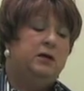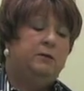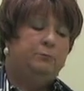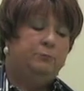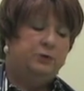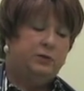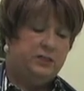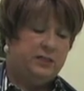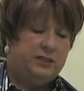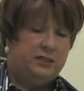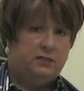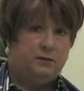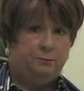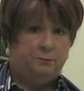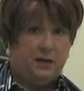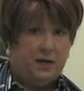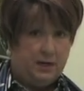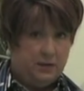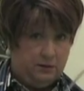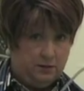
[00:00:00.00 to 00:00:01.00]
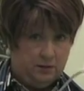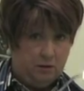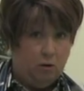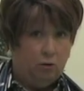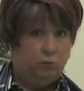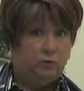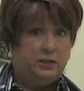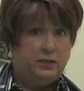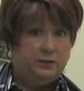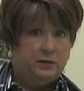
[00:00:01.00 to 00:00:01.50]
participate in
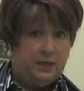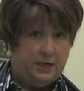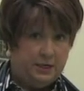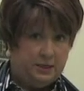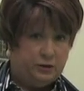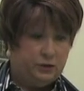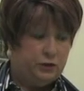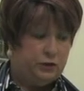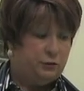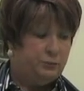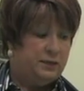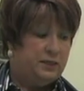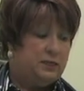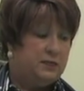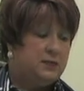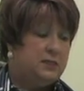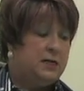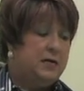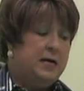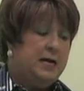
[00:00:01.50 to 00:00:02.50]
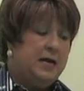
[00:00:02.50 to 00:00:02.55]
holding the instruments